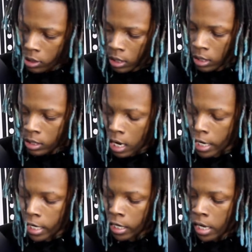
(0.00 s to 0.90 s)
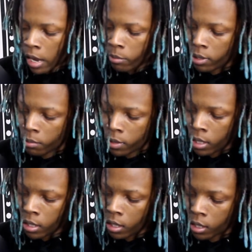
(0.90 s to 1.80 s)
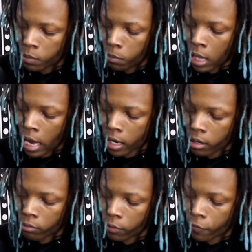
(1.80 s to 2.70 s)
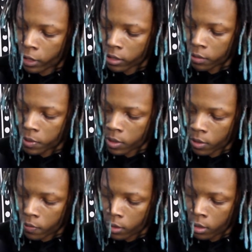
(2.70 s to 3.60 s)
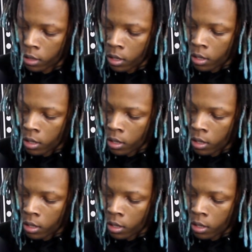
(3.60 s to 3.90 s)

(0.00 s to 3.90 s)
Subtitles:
says Nike Adapt BB. It's black, reflective silver.